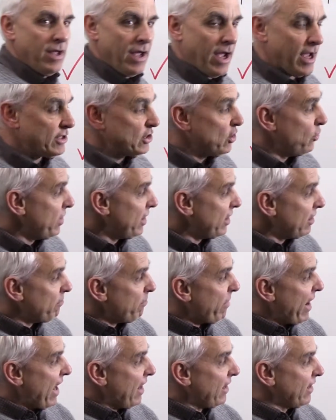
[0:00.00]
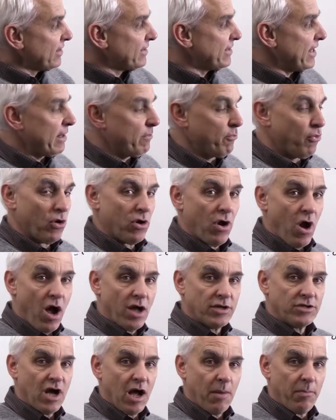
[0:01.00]
And so we can balance that book
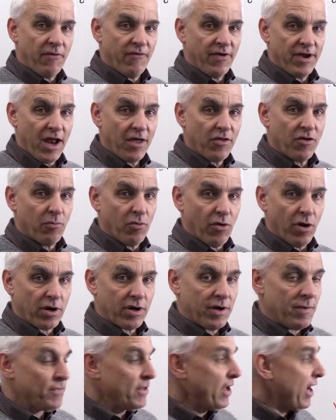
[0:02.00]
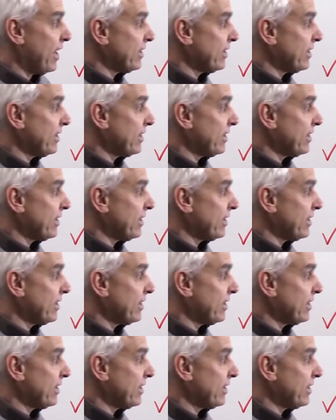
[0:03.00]
on top of another book